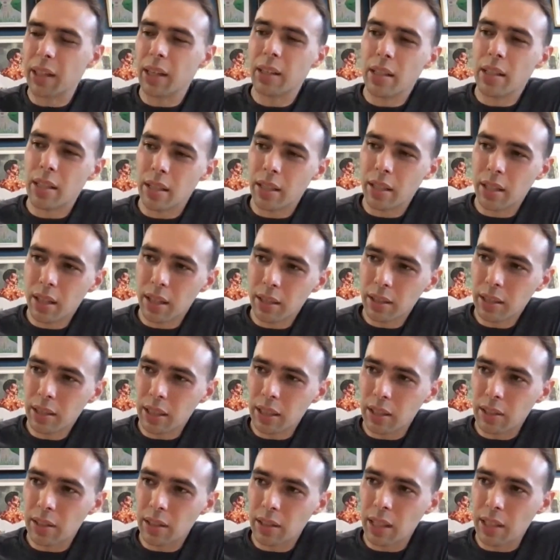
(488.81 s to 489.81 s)
And then the last
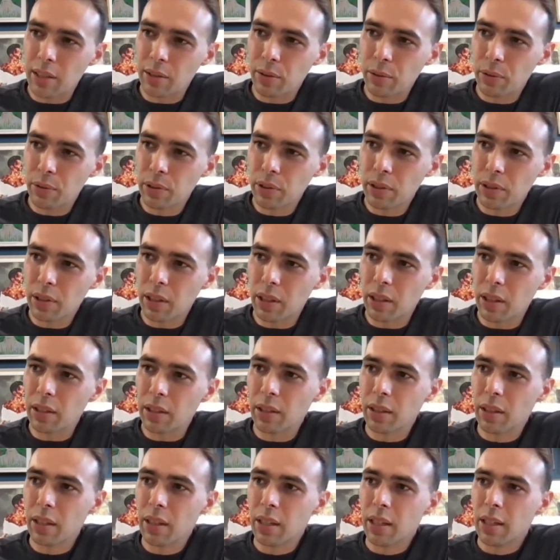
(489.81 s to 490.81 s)
thing I'll say is also,